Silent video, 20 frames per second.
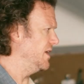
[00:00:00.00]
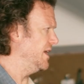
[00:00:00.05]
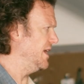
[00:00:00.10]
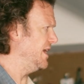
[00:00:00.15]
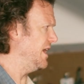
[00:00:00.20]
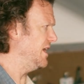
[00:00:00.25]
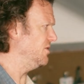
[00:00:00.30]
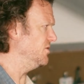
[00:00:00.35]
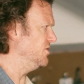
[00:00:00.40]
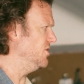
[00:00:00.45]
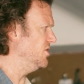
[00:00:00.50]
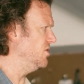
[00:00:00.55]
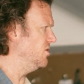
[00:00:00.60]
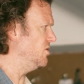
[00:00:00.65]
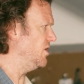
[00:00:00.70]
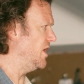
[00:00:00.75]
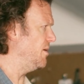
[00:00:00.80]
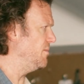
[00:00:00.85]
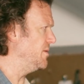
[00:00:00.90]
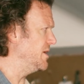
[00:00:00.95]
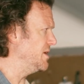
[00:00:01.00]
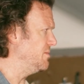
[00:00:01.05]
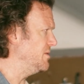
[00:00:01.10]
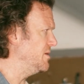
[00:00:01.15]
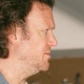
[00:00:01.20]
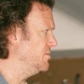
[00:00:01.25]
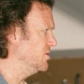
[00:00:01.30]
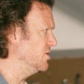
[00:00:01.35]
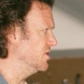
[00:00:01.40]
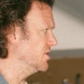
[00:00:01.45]
And I don't know how many
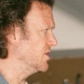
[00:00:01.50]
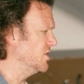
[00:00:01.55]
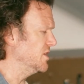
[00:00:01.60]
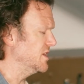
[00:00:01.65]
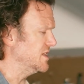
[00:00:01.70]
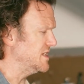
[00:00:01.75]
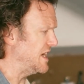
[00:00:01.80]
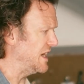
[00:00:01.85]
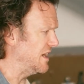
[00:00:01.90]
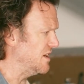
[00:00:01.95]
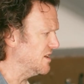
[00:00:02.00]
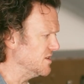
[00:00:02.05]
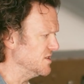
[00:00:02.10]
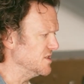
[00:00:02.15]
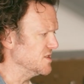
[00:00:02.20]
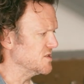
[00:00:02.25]
people are going to take on